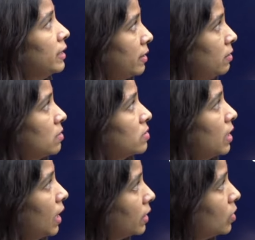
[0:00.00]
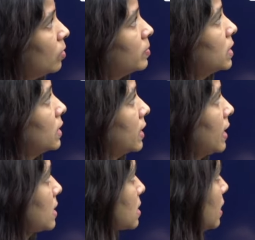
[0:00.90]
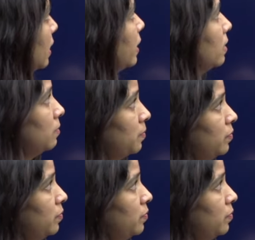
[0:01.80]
error, select the option that has the error.